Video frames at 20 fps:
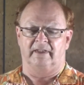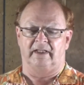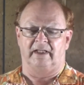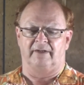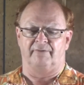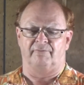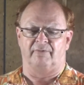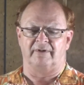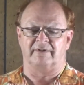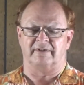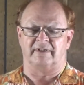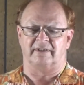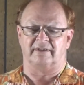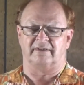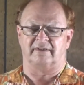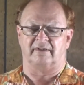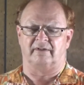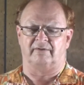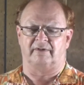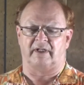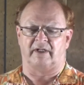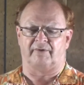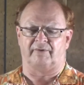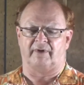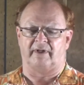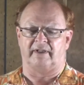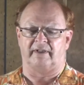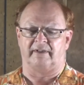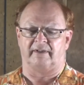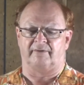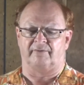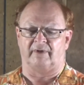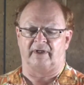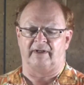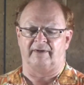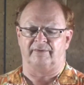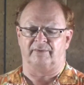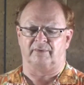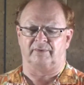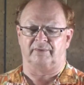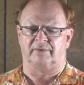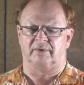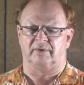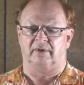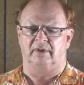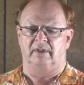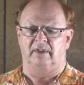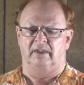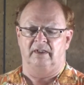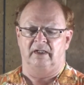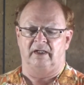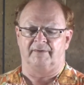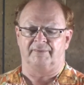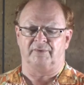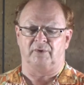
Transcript: and residents decorated the graves of